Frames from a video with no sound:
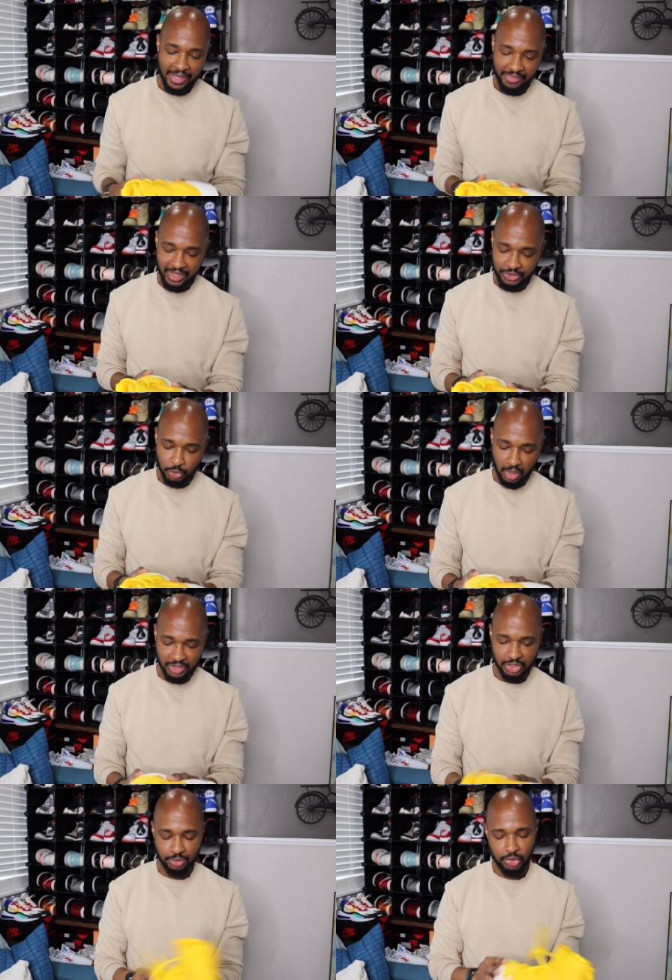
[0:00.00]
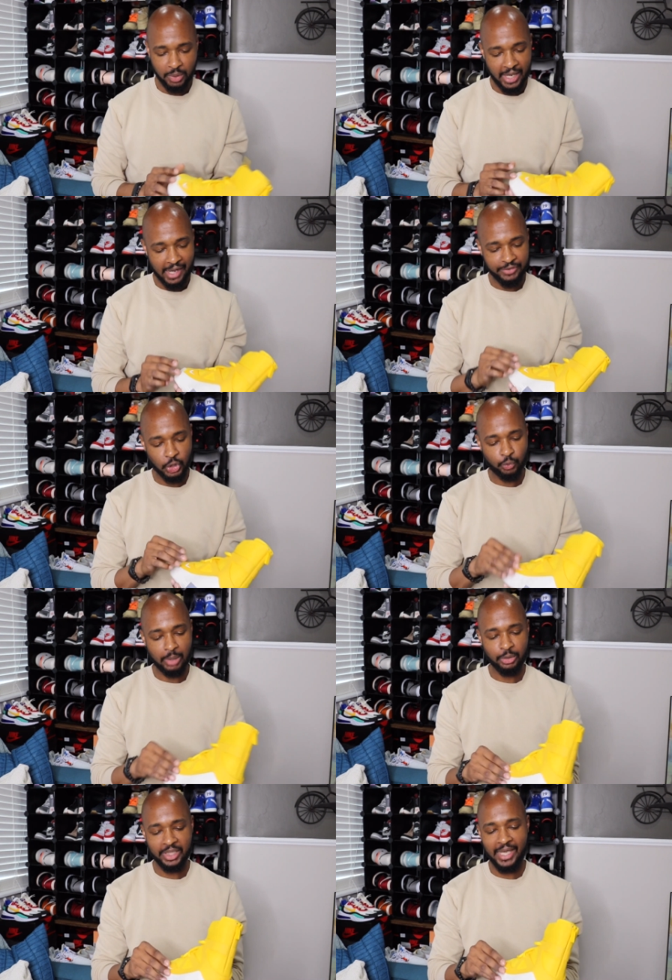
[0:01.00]
Then you also do have your
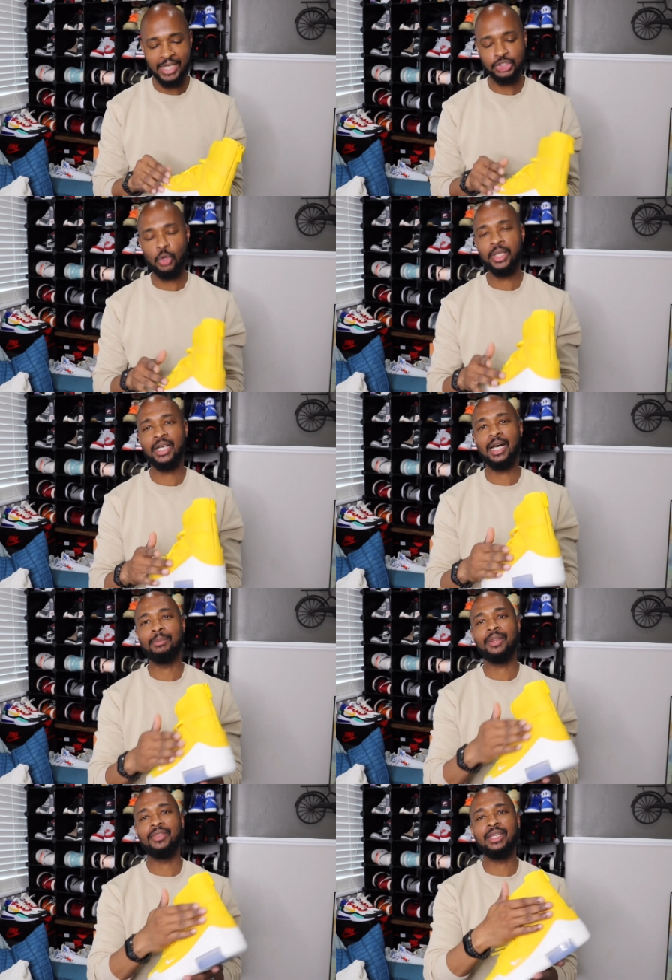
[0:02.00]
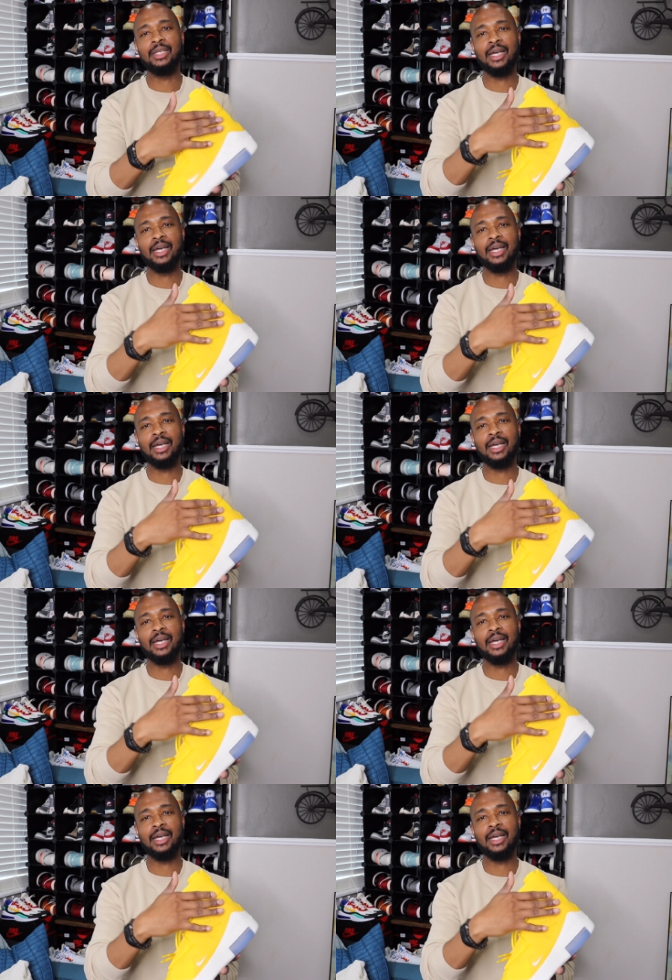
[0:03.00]
rubber cage going up the